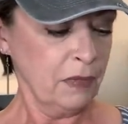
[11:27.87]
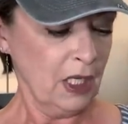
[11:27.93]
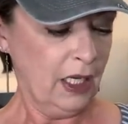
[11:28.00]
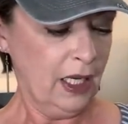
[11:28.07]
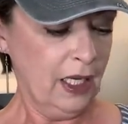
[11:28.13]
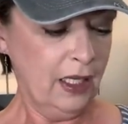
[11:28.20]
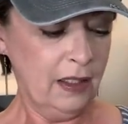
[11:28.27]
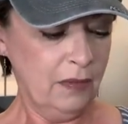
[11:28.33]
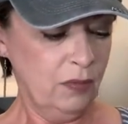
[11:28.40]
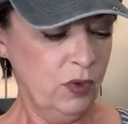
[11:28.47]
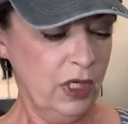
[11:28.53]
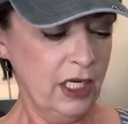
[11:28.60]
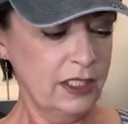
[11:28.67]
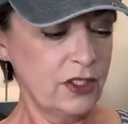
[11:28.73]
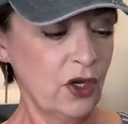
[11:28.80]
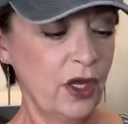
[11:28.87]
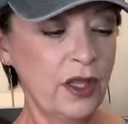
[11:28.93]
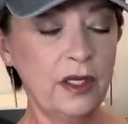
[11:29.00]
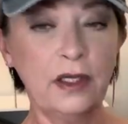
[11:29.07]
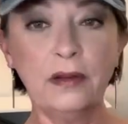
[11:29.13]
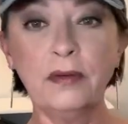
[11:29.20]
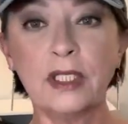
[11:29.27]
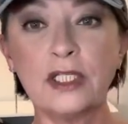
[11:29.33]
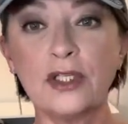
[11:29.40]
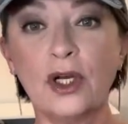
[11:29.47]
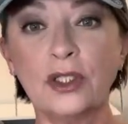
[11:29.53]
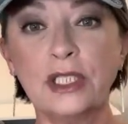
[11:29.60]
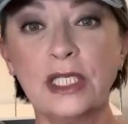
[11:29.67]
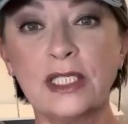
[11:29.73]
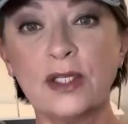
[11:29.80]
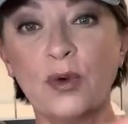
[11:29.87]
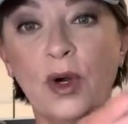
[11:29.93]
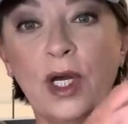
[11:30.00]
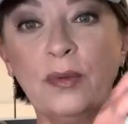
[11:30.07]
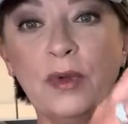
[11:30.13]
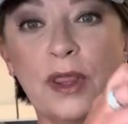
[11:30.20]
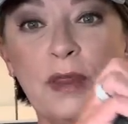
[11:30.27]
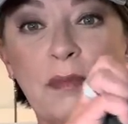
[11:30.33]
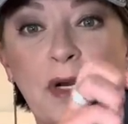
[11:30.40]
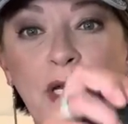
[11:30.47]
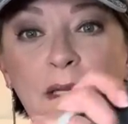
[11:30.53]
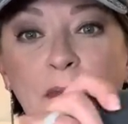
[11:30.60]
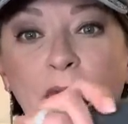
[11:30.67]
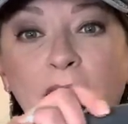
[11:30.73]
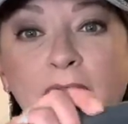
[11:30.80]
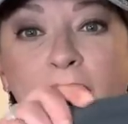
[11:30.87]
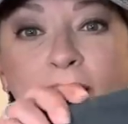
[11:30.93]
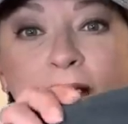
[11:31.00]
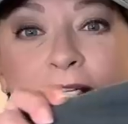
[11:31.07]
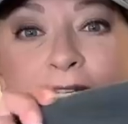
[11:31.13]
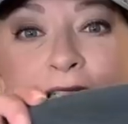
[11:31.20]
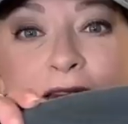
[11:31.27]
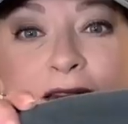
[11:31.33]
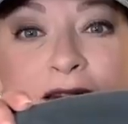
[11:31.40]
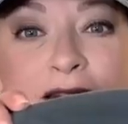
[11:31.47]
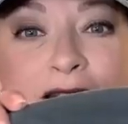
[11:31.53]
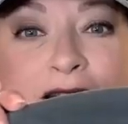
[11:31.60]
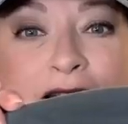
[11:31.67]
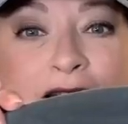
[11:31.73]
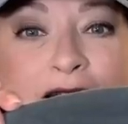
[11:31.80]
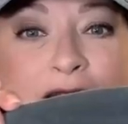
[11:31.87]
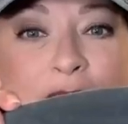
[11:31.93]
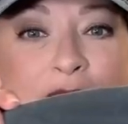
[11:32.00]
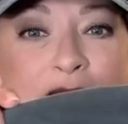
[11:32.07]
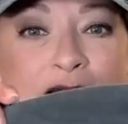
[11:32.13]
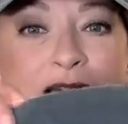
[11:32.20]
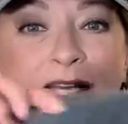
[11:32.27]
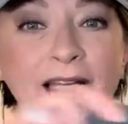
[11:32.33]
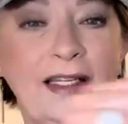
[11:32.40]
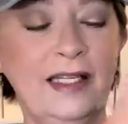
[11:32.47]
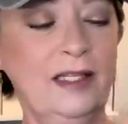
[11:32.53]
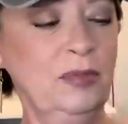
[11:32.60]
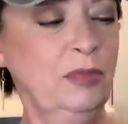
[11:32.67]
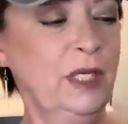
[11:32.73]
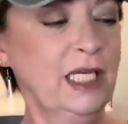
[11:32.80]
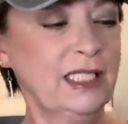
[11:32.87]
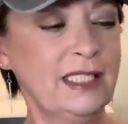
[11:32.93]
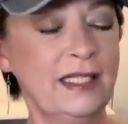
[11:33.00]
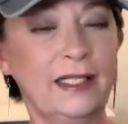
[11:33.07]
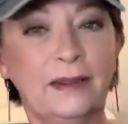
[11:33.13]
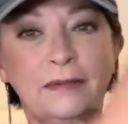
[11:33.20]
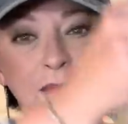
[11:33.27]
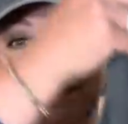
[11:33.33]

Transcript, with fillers: And when I saw the, the salty squad with the mahi mahi on it, I went ahead and picked it up.